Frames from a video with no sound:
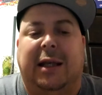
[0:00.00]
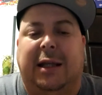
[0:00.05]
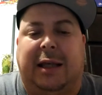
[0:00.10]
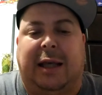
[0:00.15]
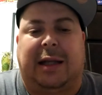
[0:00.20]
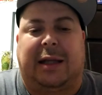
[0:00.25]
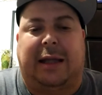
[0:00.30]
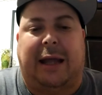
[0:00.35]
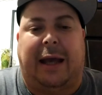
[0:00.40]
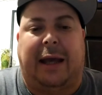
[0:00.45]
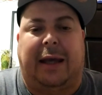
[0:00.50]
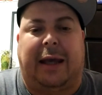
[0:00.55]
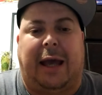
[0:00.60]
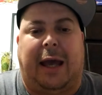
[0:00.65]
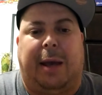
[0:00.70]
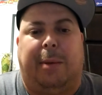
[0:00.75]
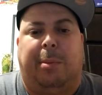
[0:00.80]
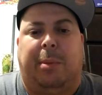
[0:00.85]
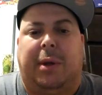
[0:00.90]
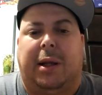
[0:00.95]
get that
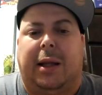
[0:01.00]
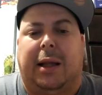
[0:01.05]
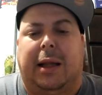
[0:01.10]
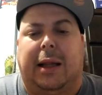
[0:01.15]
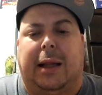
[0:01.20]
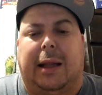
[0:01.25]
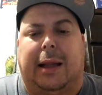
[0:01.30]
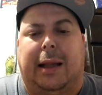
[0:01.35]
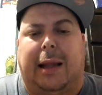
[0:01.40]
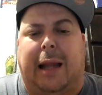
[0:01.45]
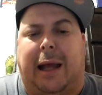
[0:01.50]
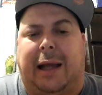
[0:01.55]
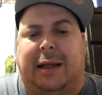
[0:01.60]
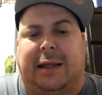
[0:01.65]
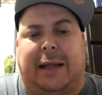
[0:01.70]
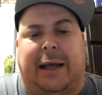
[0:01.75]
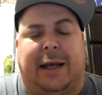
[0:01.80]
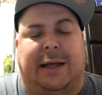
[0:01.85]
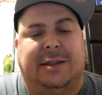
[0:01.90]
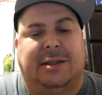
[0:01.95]
game
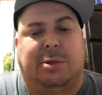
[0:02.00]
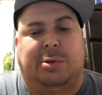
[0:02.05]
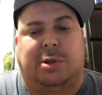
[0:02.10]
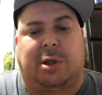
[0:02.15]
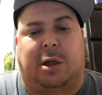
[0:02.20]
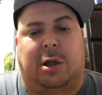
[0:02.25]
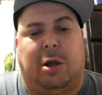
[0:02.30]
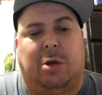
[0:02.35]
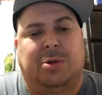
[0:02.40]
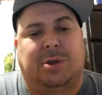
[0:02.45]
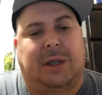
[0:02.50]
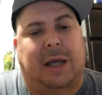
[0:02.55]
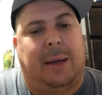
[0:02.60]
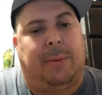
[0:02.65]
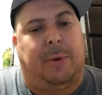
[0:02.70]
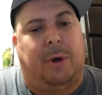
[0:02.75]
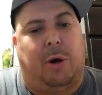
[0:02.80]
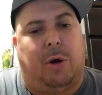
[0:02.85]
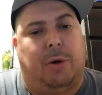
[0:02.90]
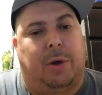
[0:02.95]
like that because it was a close
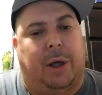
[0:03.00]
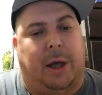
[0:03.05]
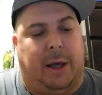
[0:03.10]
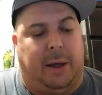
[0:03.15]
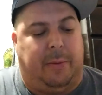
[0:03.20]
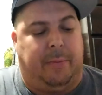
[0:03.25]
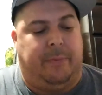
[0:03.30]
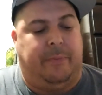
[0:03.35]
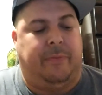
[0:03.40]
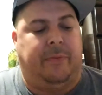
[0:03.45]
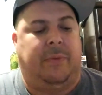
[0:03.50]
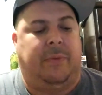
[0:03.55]
game the whole game.